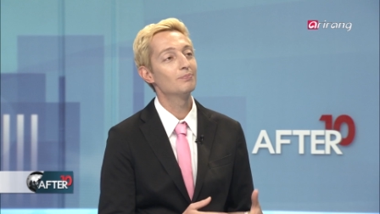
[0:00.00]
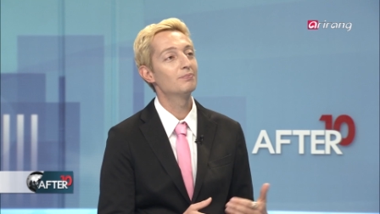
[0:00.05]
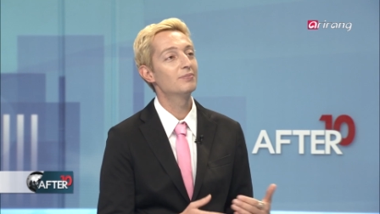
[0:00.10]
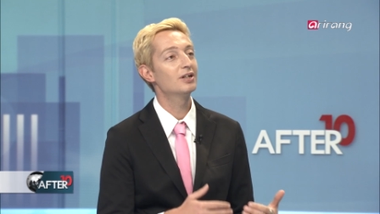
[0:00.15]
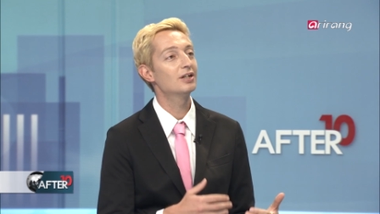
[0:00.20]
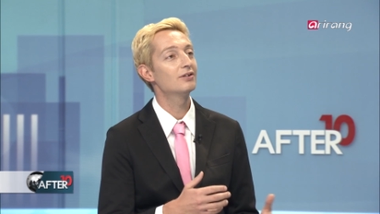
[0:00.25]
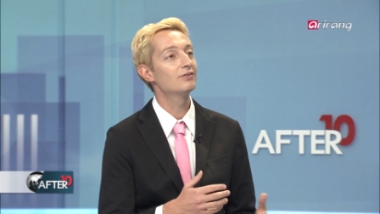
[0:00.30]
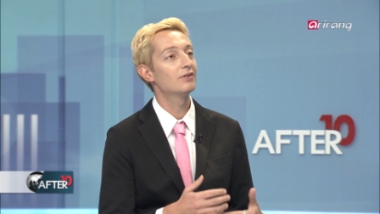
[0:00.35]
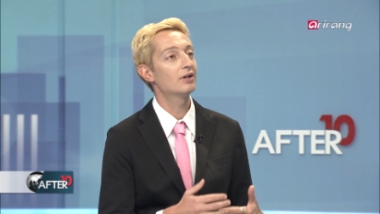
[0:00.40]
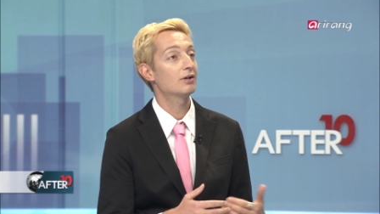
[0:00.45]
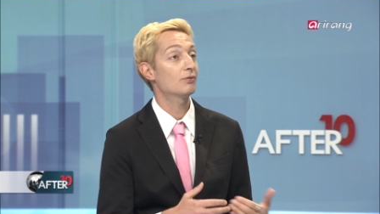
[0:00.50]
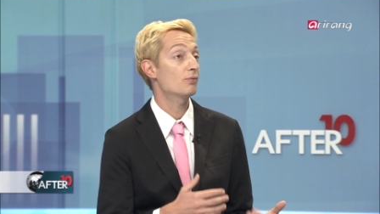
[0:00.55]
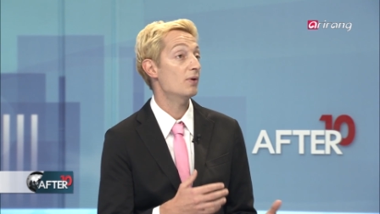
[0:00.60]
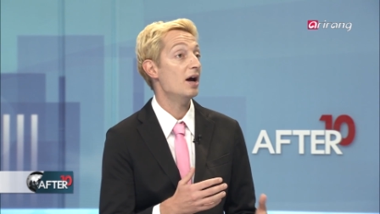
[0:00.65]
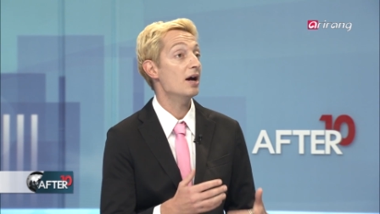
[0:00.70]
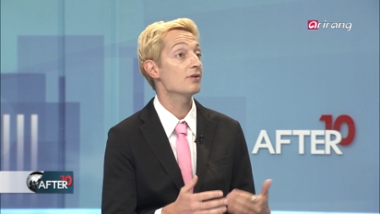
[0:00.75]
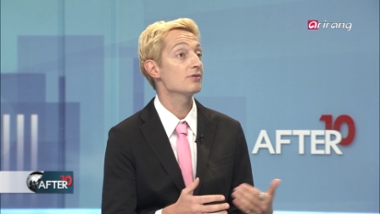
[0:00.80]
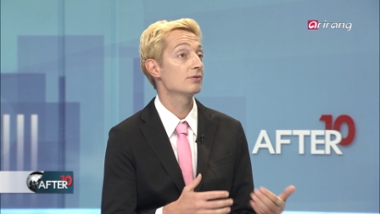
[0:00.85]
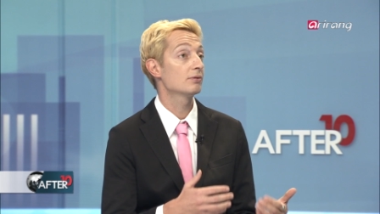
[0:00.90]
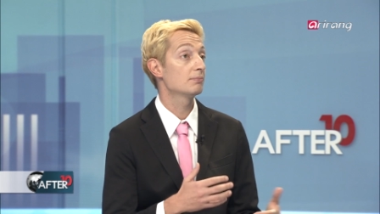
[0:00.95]
a bit of
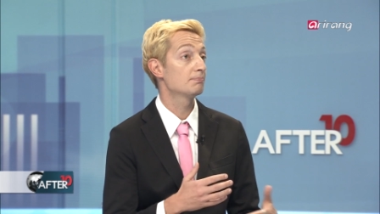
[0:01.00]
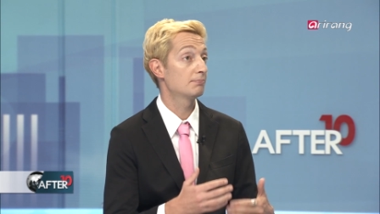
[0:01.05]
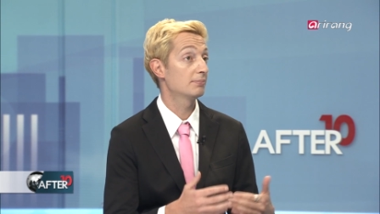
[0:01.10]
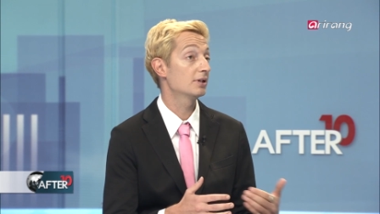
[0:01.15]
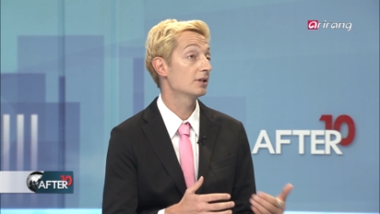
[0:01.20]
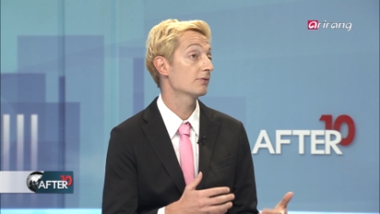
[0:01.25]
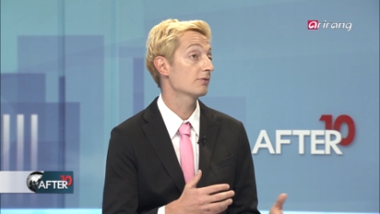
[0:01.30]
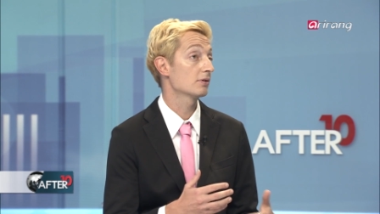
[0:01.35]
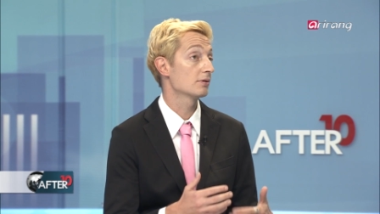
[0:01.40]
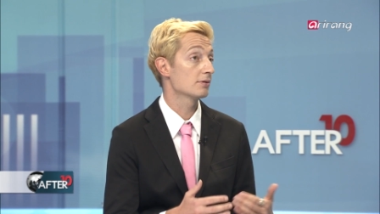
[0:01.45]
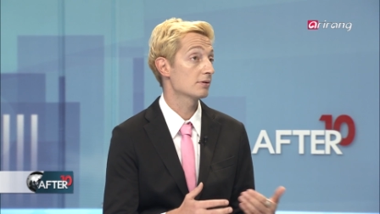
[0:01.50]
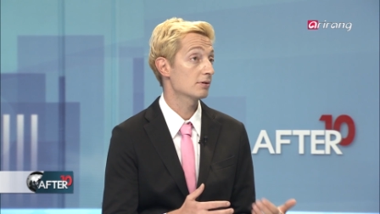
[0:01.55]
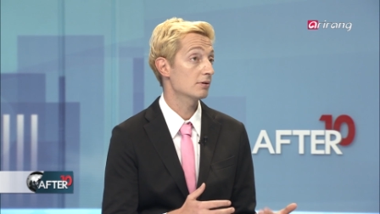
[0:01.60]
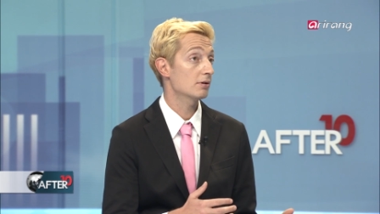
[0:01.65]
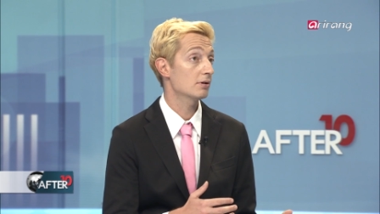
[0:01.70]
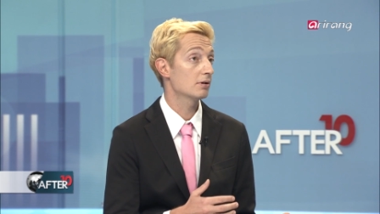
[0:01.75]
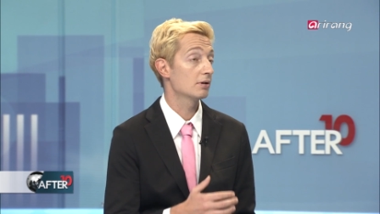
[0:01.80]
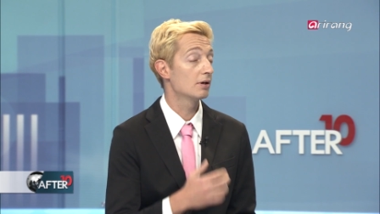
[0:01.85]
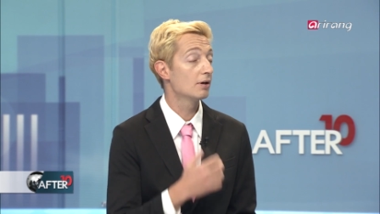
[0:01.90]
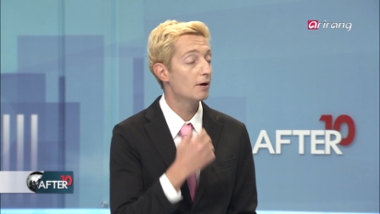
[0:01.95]
aroused a bit of
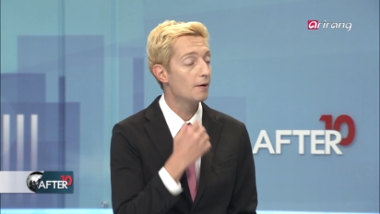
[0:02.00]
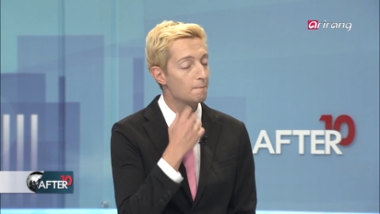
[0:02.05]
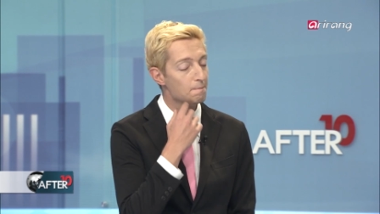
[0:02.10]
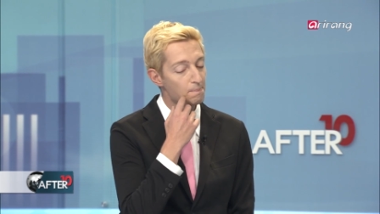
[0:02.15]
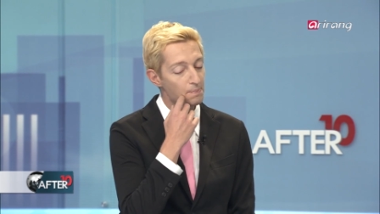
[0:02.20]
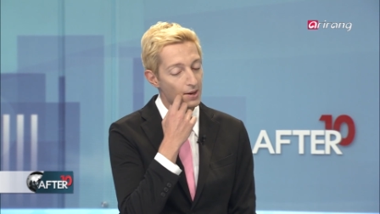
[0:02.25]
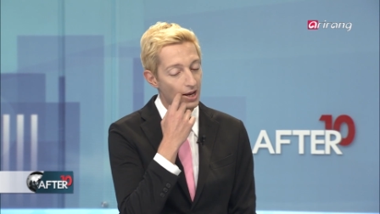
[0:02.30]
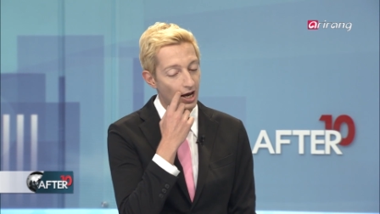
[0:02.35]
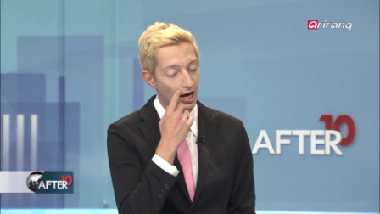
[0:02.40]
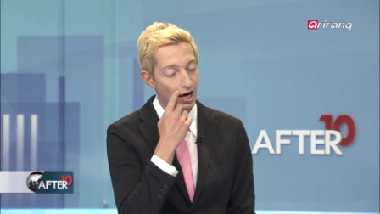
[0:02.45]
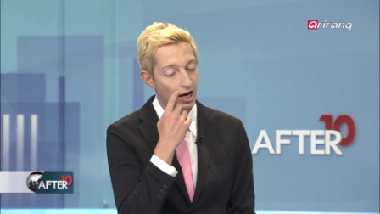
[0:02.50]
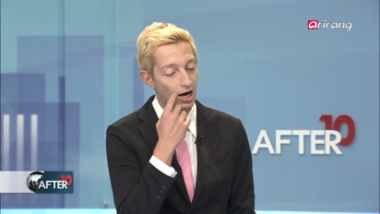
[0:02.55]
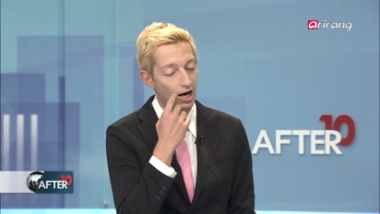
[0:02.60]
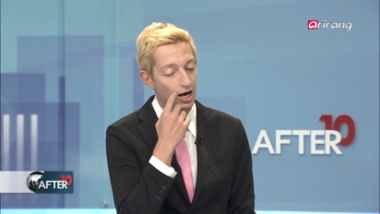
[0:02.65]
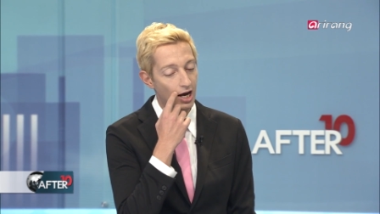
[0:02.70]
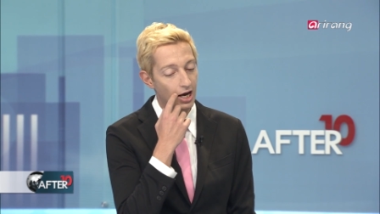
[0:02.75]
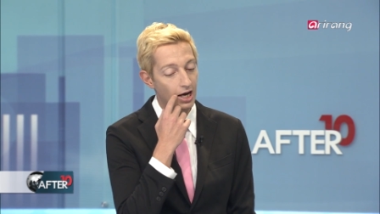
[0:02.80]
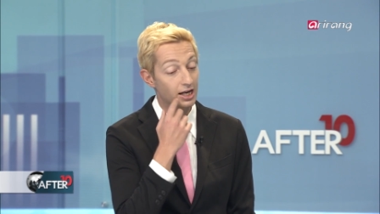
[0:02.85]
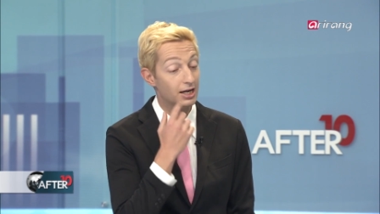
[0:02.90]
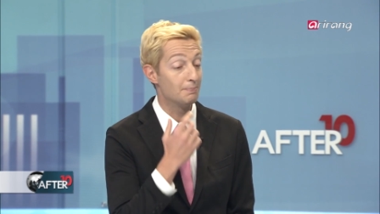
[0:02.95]
concern
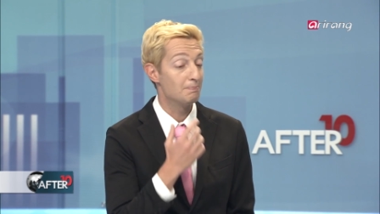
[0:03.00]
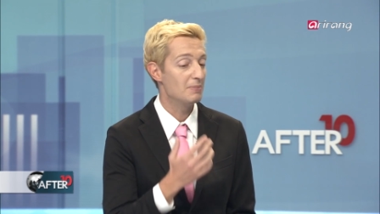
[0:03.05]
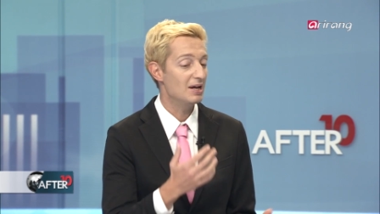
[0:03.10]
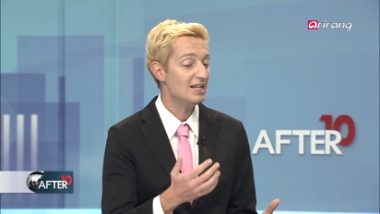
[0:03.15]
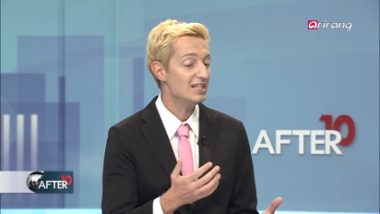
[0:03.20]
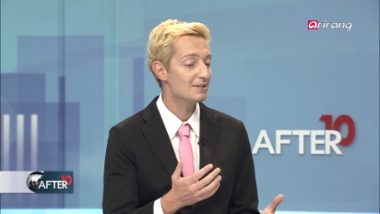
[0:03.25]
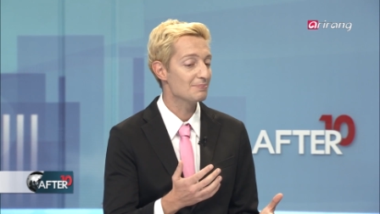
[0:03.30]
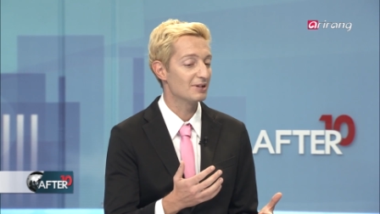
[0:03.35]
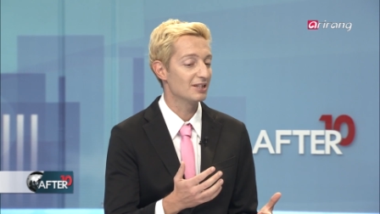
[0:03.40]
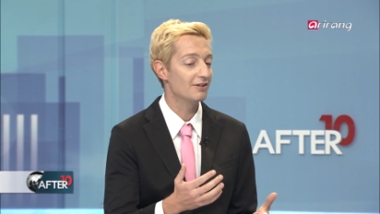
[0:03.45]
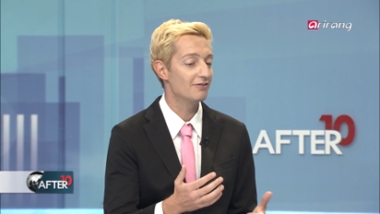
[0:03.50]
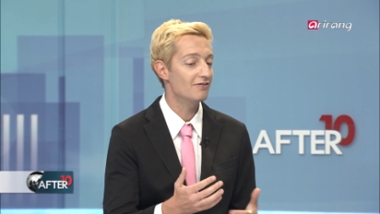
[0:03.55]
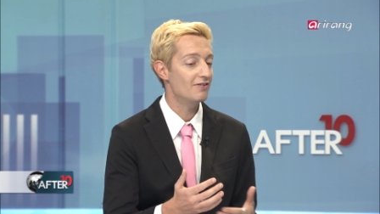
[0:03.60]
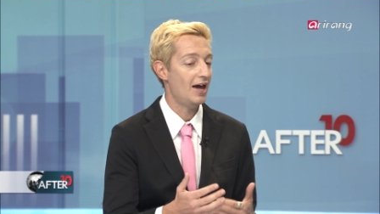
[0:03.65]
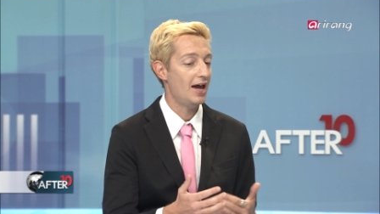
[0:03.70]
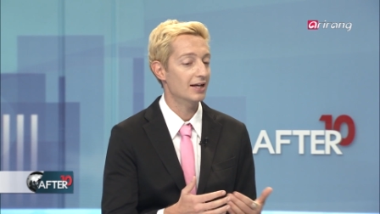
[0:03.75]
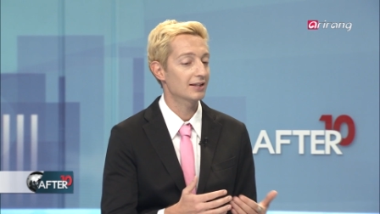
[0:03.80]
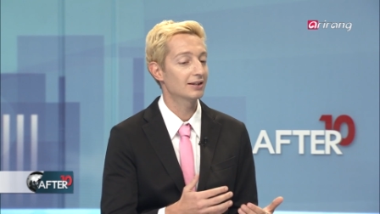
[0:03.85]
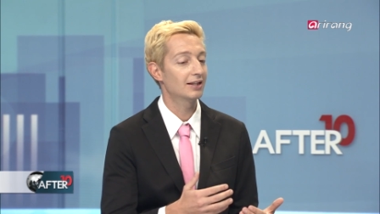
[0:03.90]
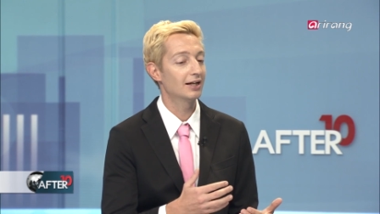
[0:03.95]
and amazement, the
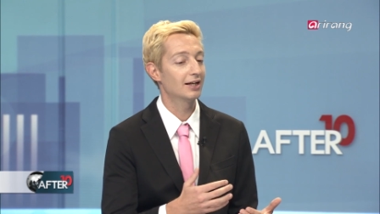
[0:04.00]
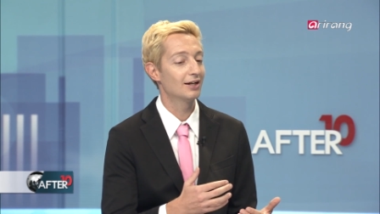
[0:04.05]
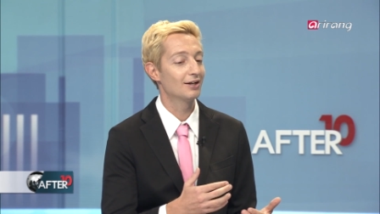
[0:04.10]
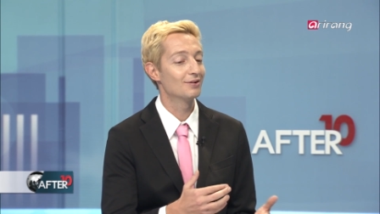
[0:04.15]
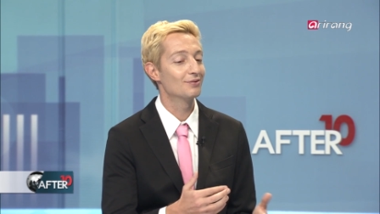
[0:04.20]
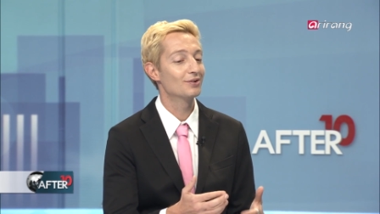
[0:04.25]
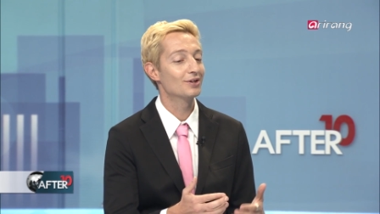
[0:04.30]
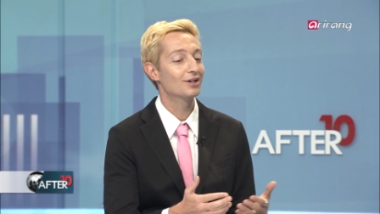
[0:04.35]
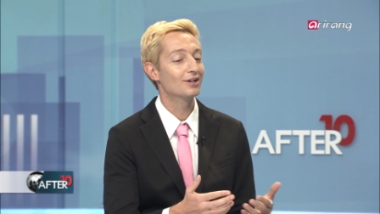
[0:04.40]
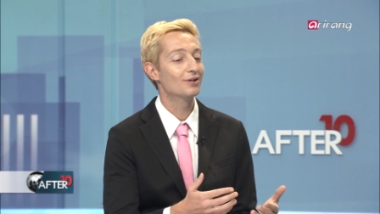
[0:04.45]
fact that